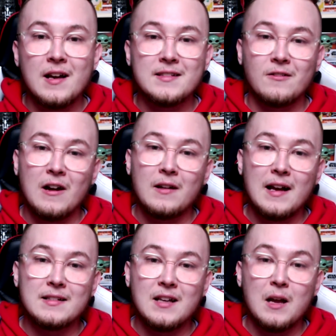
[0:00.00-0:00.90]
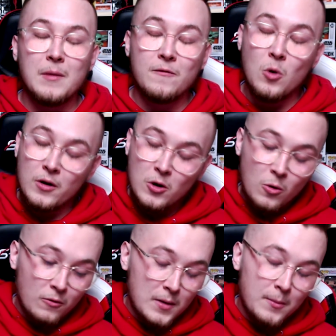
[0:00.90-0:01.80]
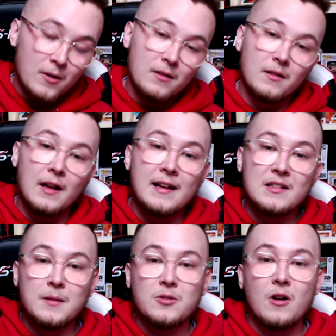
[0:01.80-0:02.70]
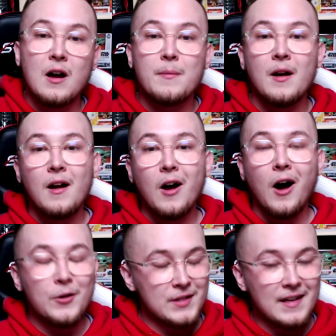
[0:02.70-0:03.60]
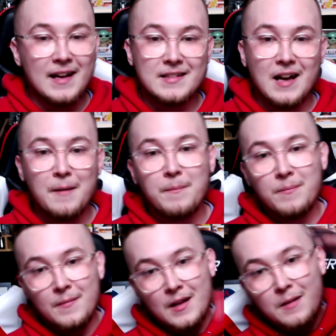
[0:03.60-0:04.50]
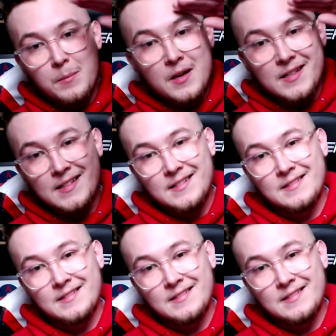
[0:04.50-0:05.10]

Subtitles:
around next time. If you are new, remember, like and subscribe. I'll see you next time. Peace.